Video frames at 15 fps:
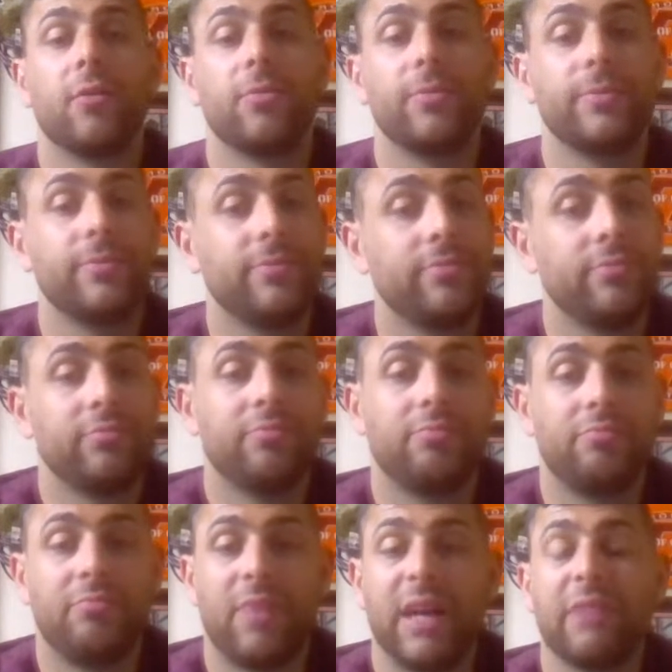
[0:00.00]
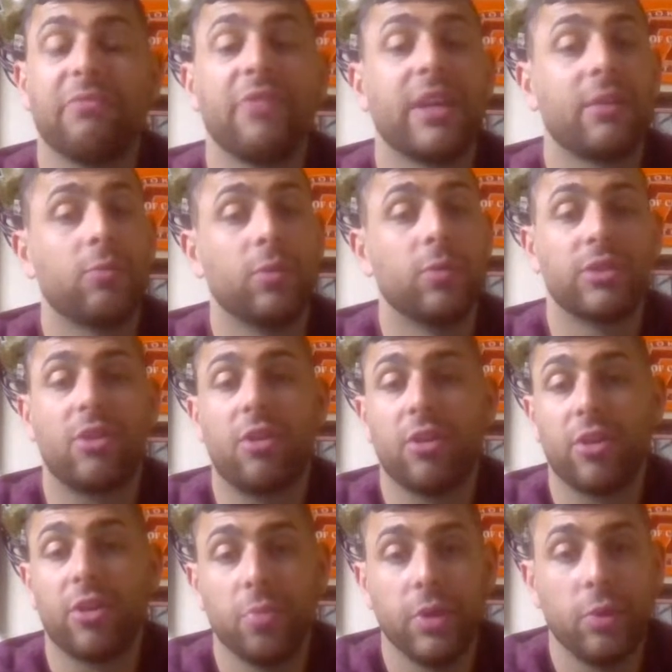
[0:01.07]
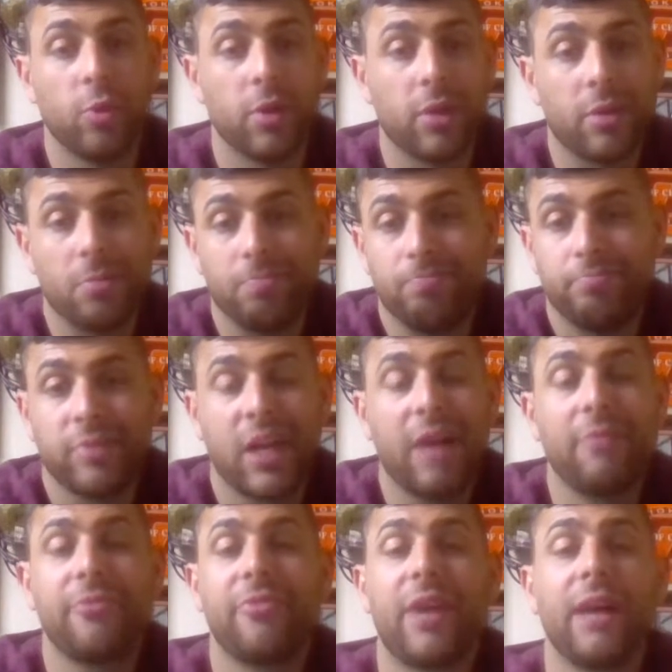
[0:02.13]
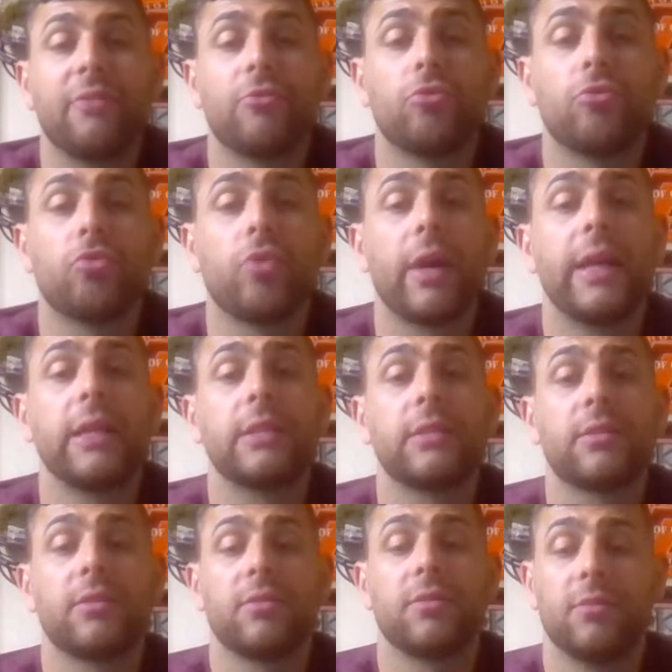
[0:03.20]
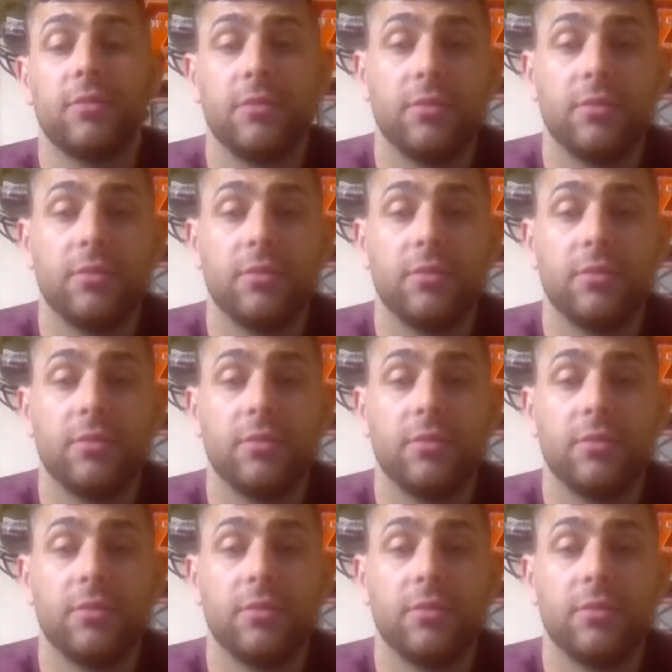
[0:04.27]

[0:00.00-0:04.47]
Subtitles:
Mike Vick was arguably one of the top 5 greatest college